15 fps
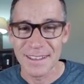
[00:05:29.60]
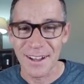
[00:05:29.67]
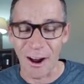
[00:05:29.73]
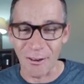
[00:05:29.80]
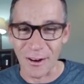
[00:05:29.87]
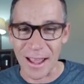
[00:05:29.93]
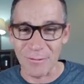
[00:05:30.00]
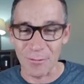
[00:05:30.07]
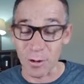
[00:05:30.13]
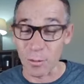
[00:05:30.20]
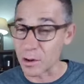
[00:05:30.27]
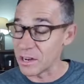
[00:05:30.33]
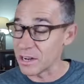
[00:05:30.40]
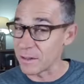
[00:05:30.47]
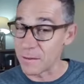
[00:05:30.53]
All right, we're
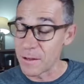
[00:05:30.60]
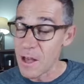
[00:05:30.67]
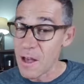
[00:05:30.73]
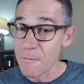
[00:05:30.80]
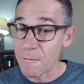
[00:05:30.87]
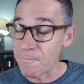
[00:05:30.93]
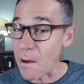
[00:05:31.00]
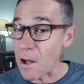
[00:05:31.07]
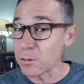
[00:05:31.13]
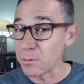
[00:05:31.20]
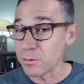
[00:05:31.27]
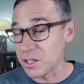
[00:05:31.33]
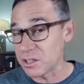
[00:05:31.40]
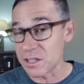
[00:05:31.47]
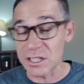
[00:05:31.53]
going to
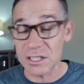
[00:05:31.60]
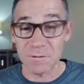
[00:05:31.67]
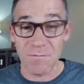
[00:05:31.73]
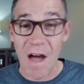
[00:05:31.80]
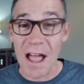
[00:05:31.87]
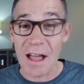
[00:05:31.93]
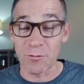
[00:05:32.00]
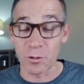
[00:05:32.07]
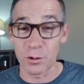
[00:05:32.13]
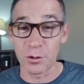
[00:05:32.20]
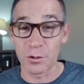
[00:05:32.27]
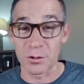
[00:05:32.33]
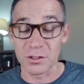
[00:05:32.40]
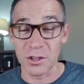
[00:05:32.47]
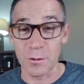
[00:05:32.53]
follow these five
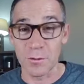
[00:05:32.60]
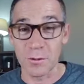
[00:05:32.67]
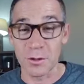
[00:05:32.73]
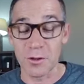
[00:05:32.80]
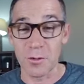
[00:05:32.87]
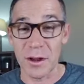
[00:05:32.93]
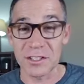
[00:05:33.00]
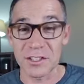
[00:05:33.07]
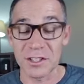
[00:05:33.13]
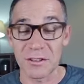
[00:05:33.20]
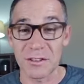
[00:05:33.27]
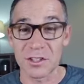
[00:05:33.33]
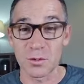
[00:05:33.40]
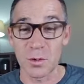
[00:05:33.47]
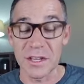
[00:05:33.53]
renewals over the rest of
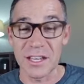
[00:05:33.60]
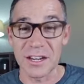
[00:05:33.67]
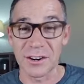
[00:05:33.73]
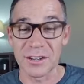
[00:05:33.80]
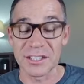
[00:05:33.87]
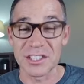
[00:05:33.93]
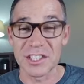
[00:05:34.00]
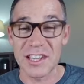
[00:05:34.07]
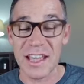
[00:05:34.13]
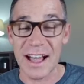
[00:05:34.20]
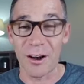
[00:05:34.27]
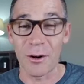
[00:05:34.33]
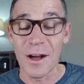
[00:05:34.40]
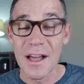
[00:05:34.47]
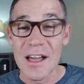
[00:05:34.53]
this week here and see
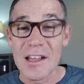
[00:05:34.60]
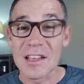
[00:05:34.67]
how